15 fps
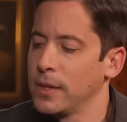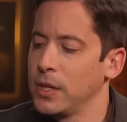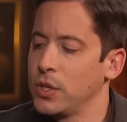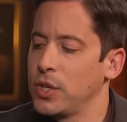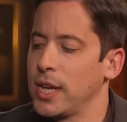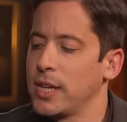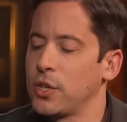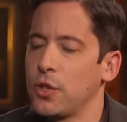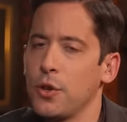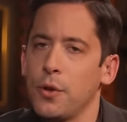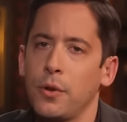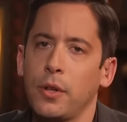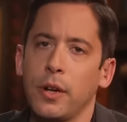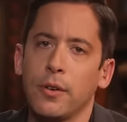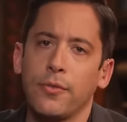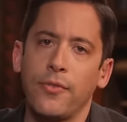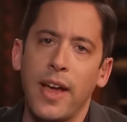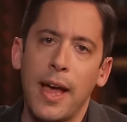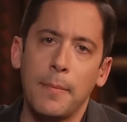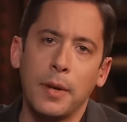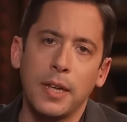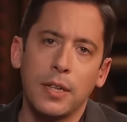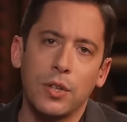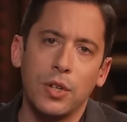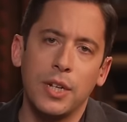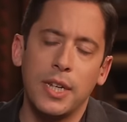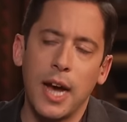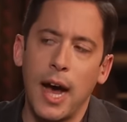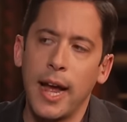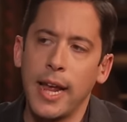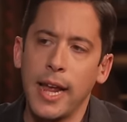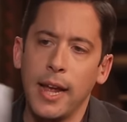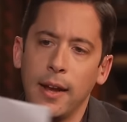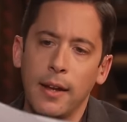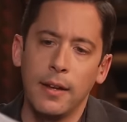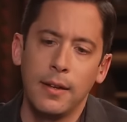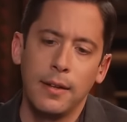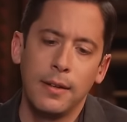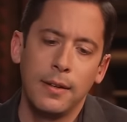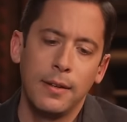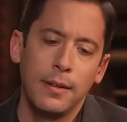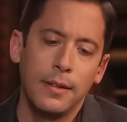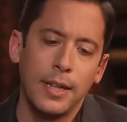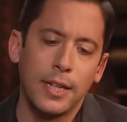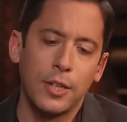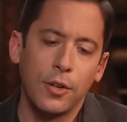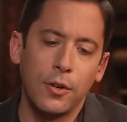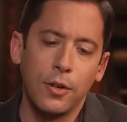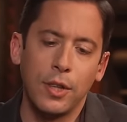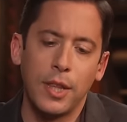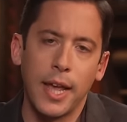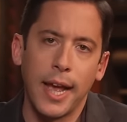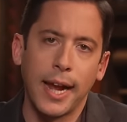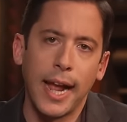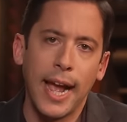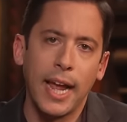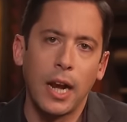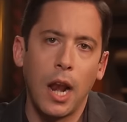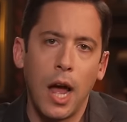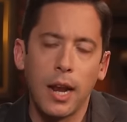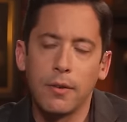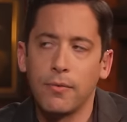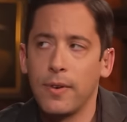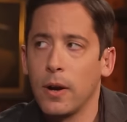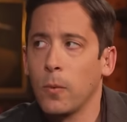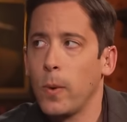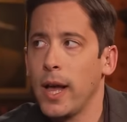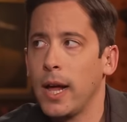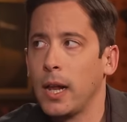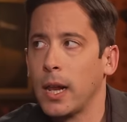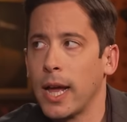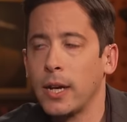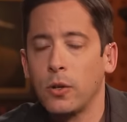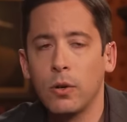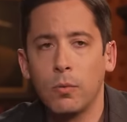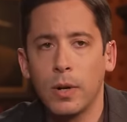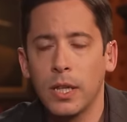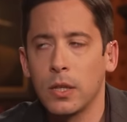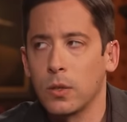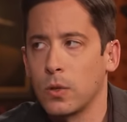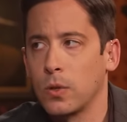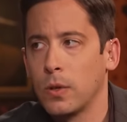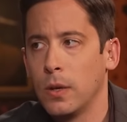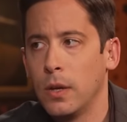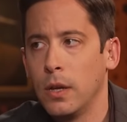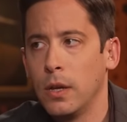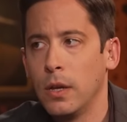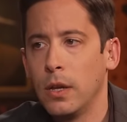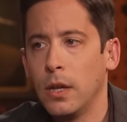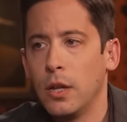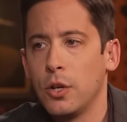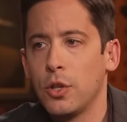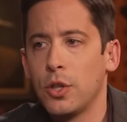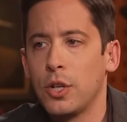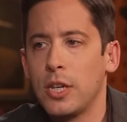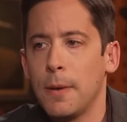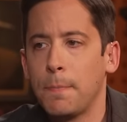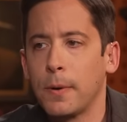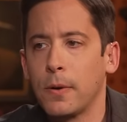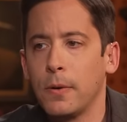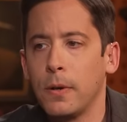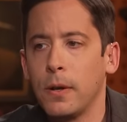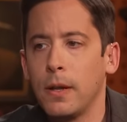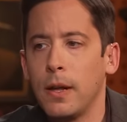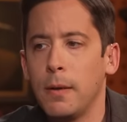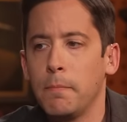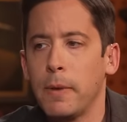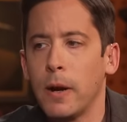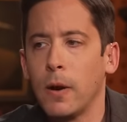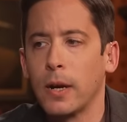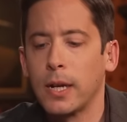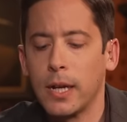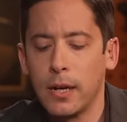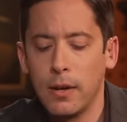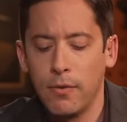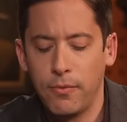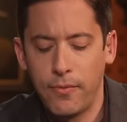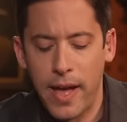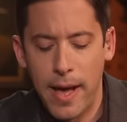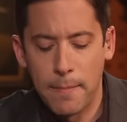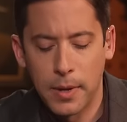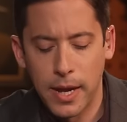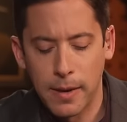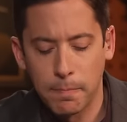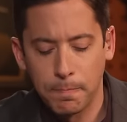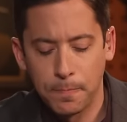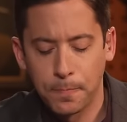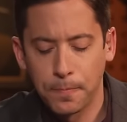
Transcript: says the nuclear family is dying. That's a good thing. Headline: Farewell and good riddance to the typical American family.